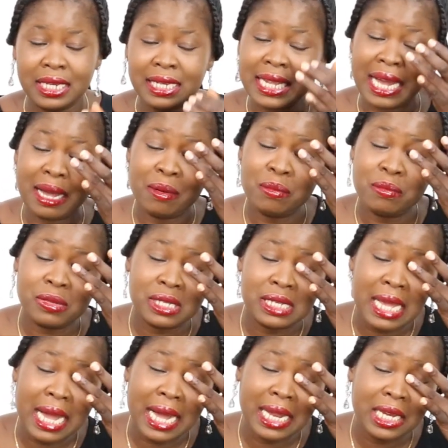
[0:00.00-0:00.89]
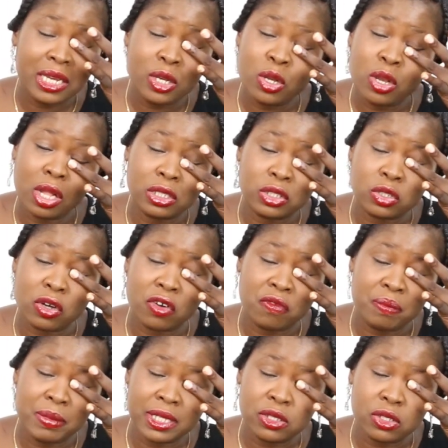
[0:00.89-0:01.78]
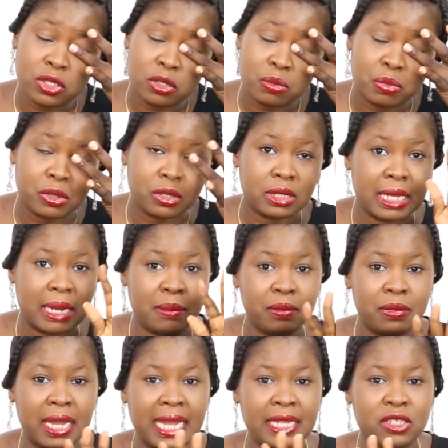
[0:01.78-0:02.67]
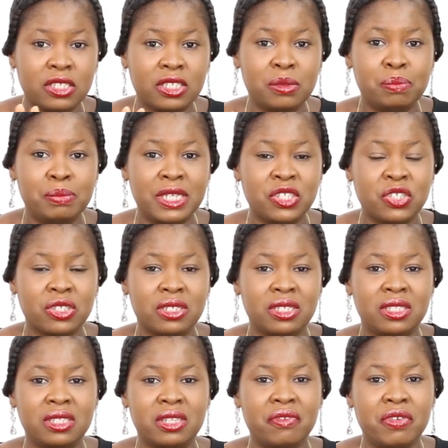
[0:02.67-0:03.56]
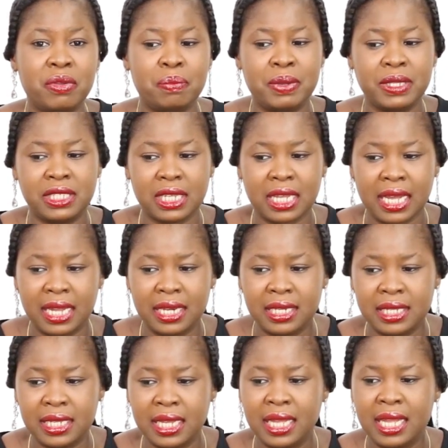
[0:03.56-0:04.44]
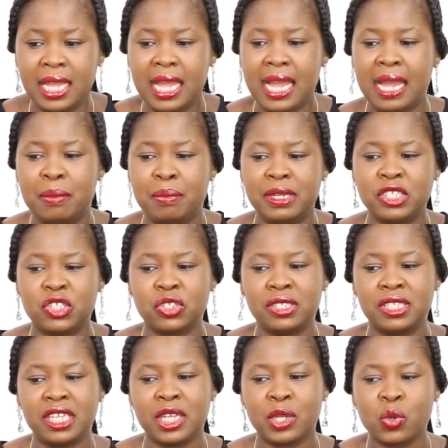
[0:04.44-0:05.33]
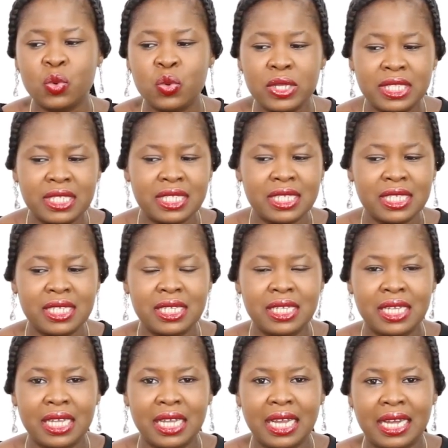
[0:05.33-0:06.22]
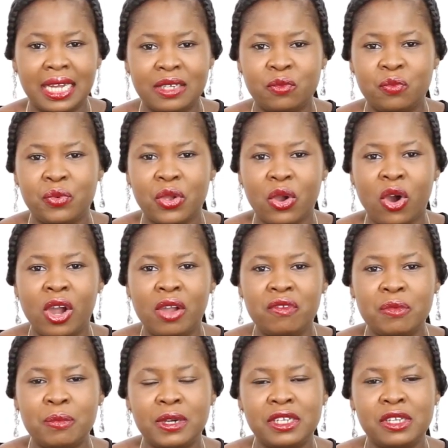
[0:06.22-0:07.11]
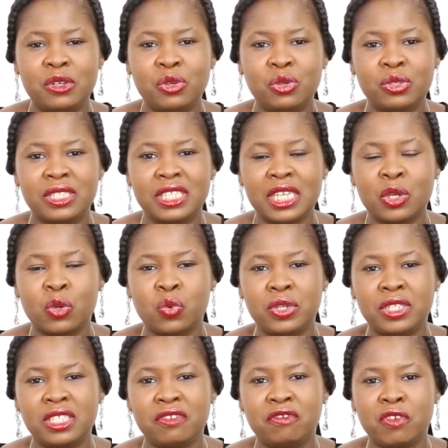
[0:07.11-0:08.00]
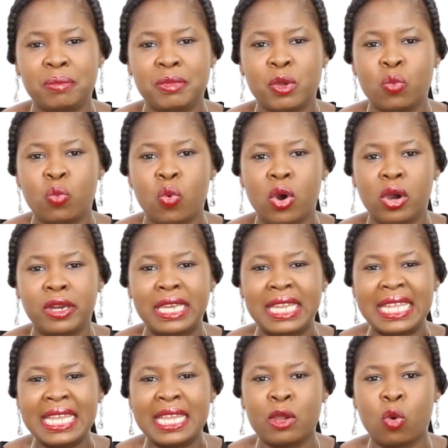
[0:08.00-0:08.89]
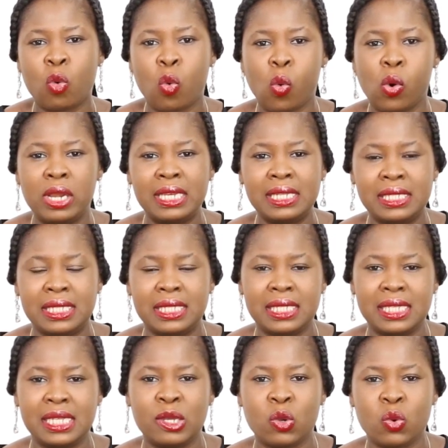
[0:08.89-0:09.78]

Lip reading: There are lots of methods, but I just mentioned three basically here. I mentioned equity, and everybody knows equity from the word equality.